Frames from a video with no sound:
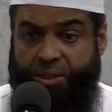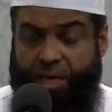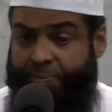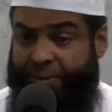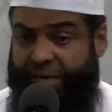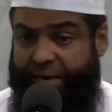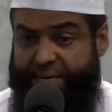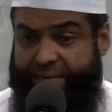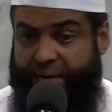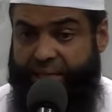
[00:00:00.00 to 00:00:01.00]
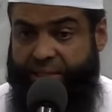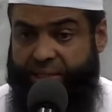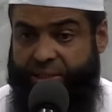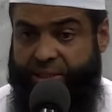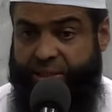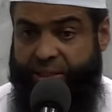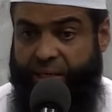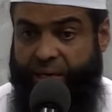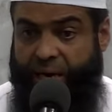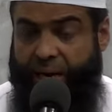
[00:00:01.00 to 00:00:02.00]
Hey, but they're intelligence.
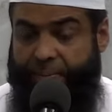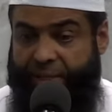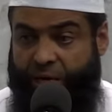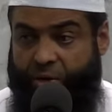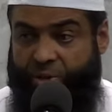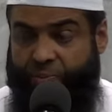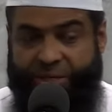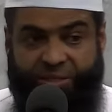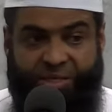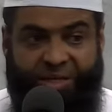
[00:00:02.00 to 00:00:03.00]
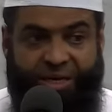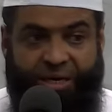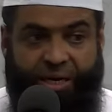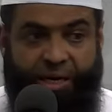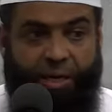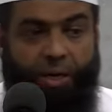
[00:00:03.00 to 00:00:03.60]
Hey, but they're conspiracy theory.